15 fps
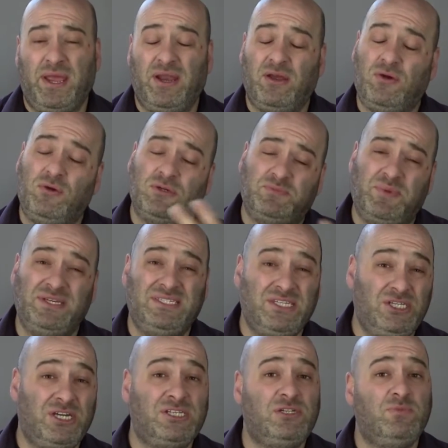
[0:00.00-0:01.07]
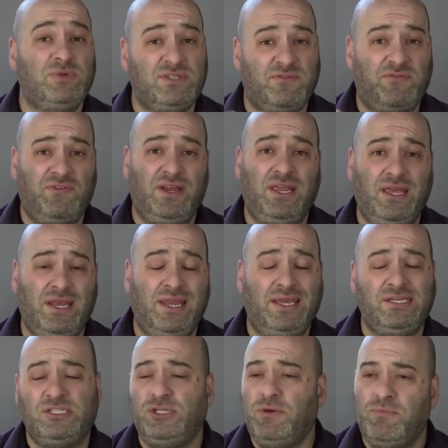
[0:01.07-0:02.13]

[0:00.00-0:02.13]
And of course, my suggestion was affiliate links.